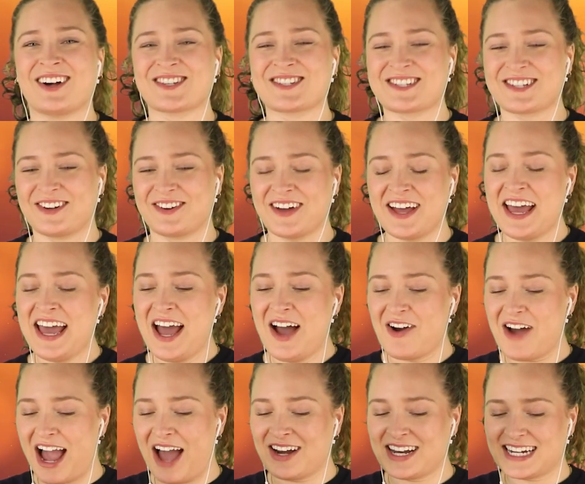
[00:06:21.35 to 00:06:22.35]
also,
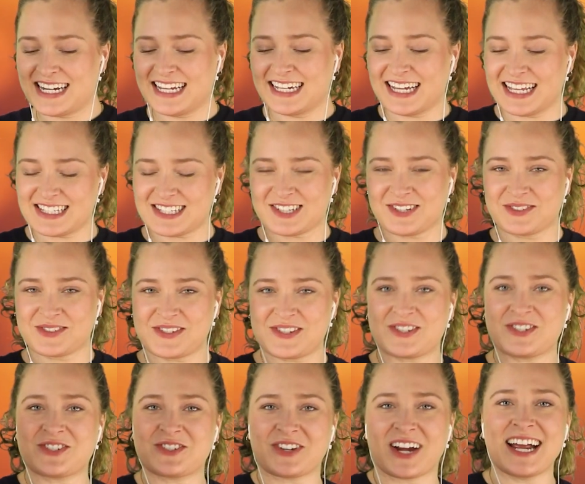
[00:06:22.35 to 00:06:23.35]
how did he get so
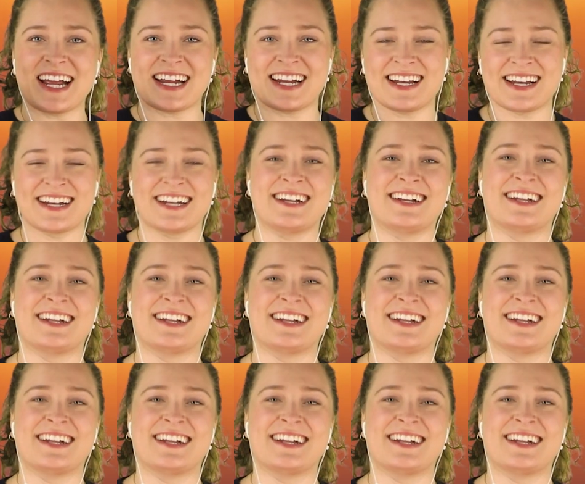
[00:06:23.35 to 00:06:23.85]
straight?